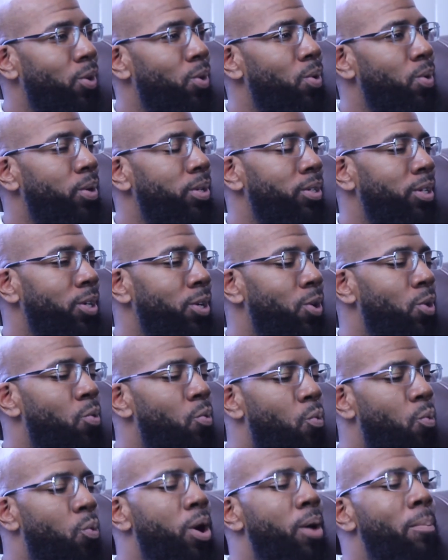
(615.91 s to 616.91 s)
on
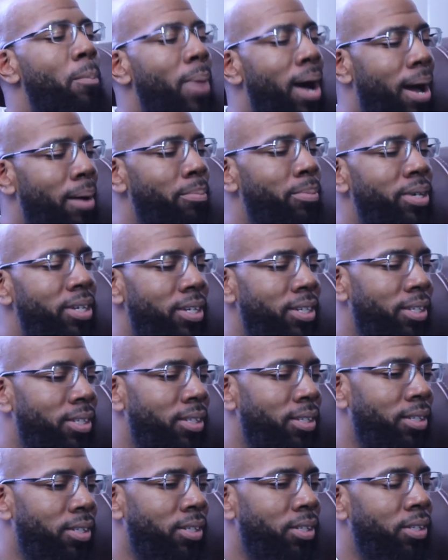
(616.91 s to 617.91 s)
what my
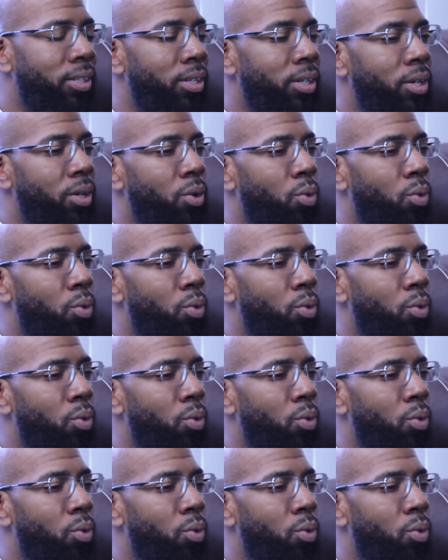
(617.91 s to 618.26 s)
business,